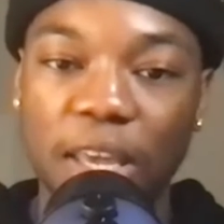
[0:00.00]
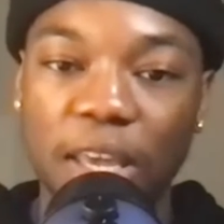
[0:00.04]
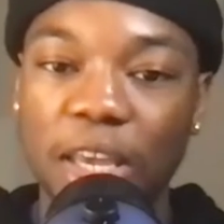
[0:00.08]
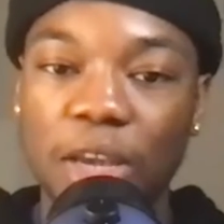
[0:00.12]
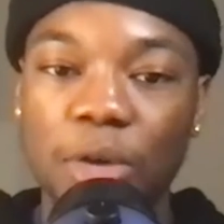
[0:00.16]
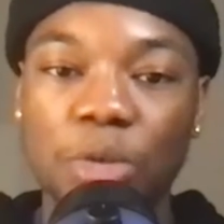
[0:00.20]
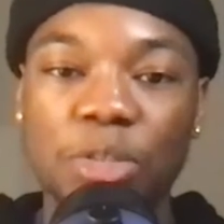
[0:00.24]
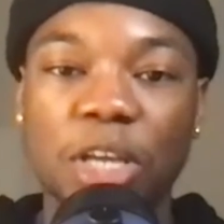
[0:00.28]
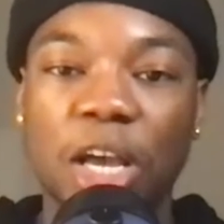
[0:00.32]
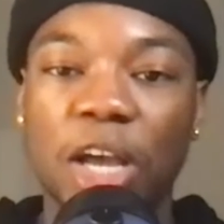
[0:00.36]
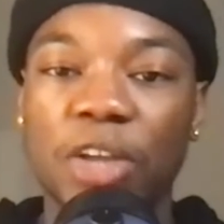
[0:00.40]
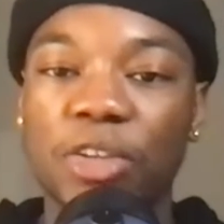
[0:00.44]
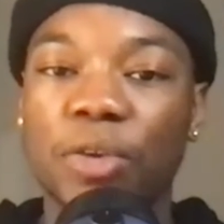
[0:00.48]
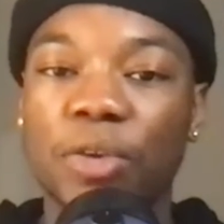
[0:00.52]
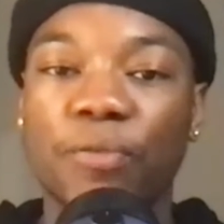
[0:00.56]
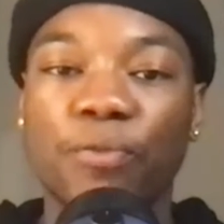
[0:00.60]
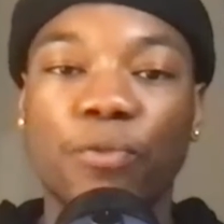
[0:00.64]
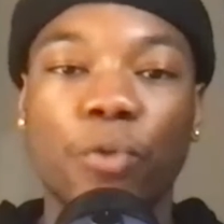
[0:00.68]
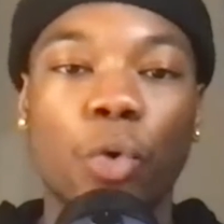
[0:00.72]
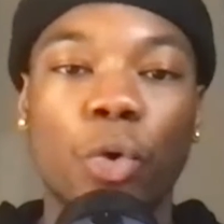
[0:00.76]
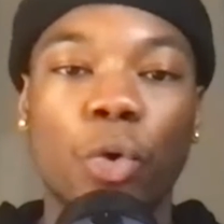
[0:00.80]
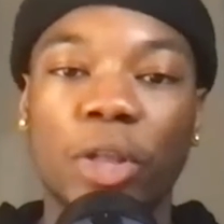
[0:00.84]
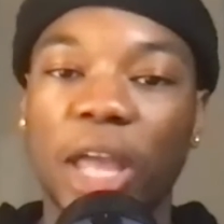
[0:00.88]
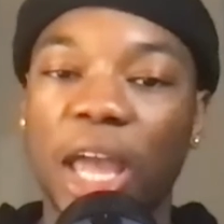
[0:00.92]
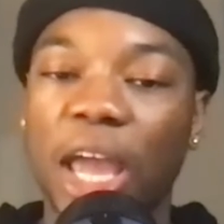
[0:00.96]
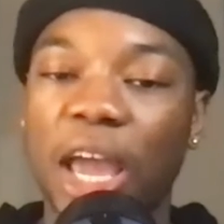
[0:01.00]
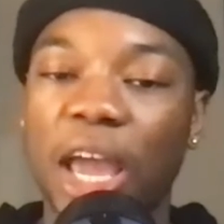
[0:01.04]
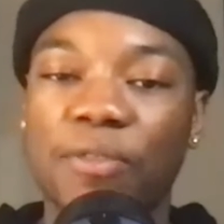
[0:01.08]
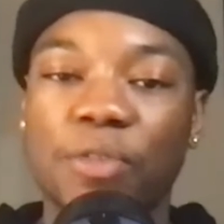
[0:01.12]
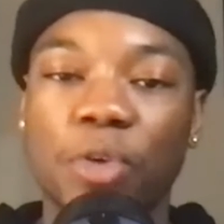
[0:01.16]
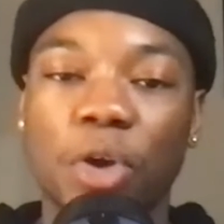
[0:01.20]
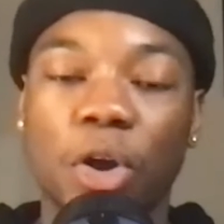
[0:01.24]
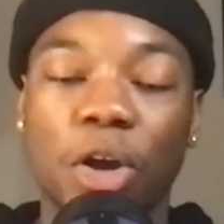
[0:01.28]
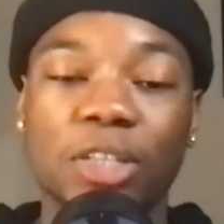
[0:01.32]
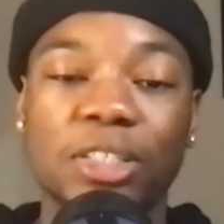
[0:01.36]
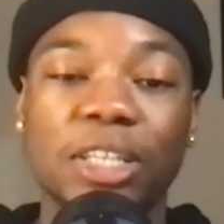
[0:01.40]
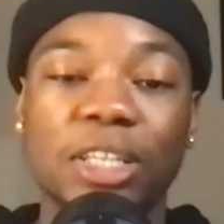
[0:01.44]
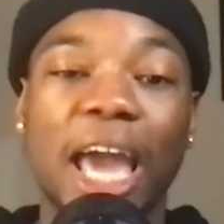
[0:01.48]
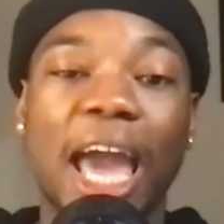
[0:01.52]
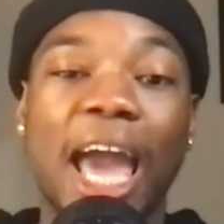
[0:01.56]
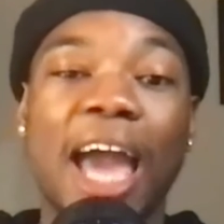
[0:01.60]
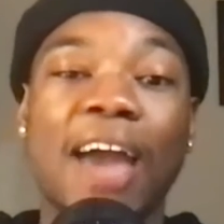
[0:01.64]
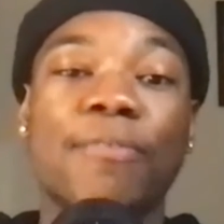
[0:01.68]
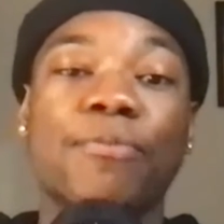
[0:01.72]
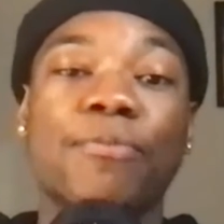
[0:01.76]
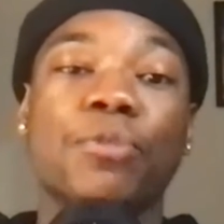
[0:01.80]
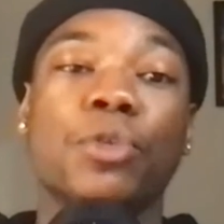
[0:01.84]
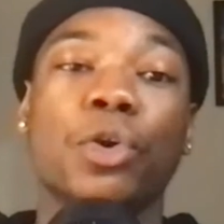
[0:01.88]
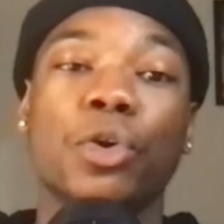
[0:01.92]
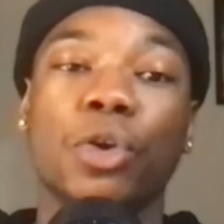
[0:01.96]
He was averaging 4.5 yards
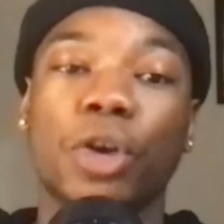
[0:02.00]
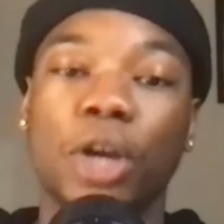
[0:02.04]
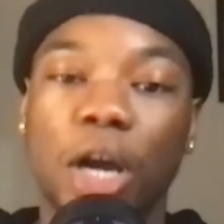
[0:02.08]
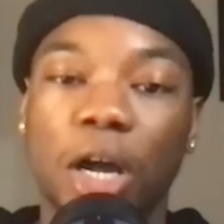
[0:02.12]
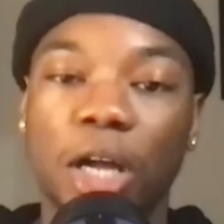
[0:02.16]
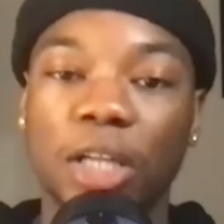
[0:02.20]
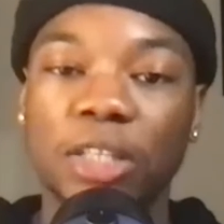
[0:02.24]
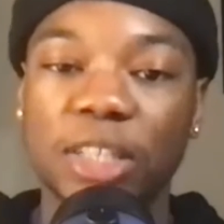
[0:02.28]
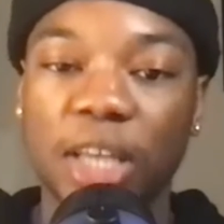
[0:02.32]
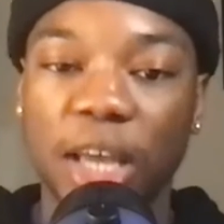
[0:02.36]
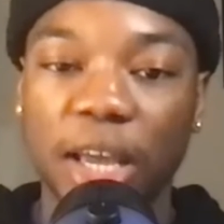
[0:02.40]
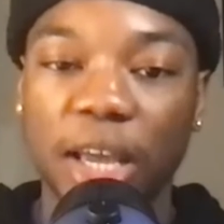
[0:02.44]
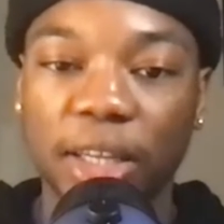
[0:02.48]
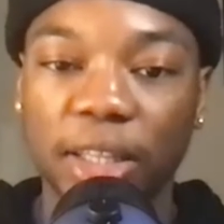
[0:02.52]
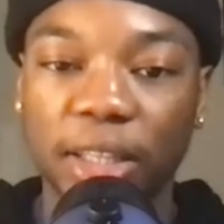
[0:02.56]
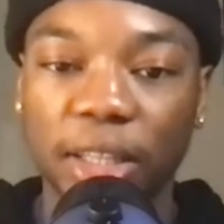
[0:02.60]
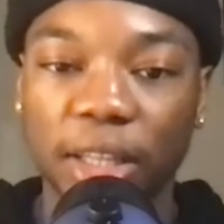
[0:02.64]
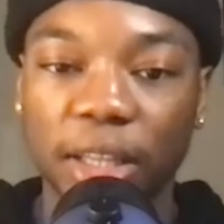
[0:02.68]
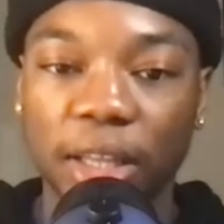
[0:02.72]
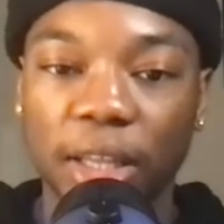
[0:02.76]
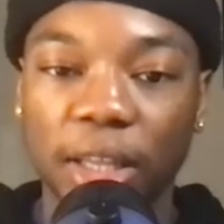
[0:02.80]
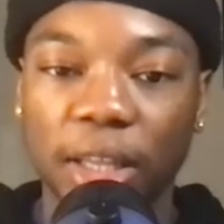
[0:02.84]
after contact.